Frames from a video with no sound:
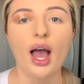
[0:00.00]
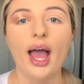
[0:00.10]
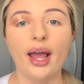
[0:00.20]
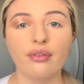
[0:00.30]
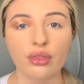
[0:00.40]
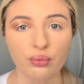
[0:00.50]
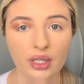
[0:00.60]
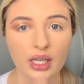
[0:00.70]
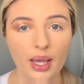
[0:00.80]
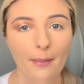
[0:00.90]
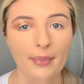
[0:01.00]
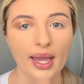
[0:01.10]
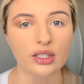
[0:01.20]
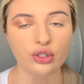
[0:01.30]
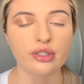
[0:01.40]
I have 3
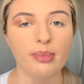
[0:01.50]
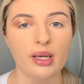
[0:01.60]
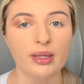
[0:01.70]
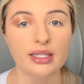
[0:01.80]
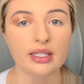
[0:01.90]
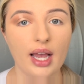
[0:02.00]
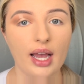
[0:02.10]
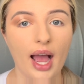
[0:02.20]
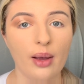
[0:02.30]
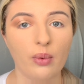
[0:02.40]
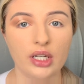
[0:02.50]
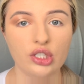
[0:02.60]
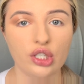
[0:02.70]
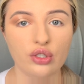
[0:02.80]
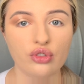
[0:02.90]
MAC loose pigments that I wanted
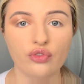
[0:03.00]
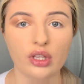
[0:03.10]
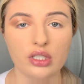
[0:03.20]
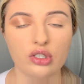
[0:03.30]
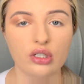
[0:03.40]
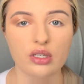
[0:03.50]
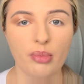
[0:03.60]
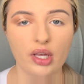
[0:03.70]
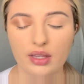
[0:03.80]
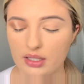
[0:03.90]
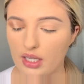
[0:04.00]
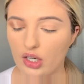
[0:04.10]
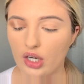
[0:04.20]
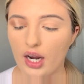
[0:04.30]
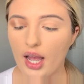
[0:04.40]
to use for this look to put in the
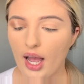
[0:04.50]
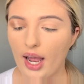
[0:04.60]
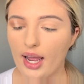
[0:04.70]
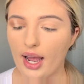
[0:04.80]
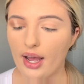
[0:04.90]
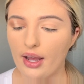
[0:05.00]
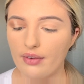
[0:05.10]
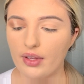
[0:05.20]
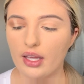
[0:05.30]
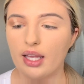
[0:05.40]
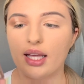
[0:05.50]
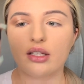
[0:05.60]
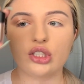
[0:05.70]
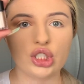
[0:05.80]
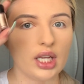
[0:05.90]
center. I have
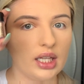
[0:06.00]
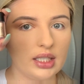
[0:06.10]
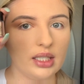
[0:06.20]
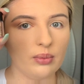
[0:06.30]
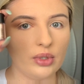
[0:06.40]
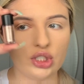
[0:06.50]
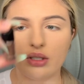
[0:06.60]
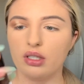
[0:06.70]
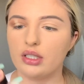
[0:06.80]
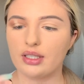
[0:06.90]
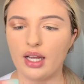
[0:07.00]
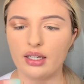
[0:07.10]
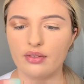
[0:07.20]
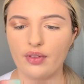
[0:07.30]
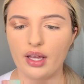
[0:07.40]
English Glit, which is kind
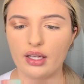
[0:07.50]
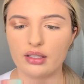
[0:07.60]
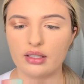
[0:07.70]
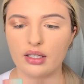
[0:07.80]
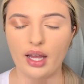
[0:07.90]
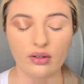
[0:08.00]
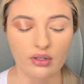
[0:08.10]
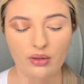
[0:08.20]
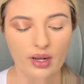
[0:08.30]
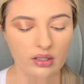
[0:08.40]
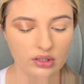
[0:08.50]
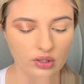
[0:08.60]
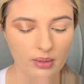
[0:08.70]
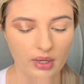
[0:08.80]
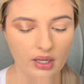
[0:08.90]
of like, I don't know how to
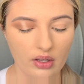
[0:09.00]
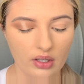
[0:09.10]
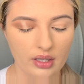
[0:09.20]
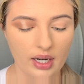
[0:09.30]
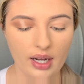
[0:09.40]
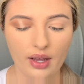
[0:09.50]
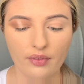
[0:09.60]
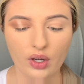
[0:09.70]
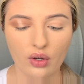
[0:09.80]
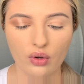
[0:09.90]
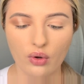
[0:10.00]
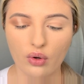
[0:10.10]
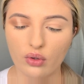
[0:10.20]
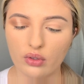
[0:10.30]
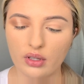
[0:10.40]
describe that color, and then I have a
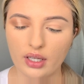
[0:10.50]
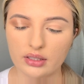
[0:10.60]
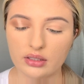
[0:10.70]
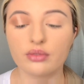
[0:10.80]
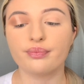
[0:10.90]
gold that's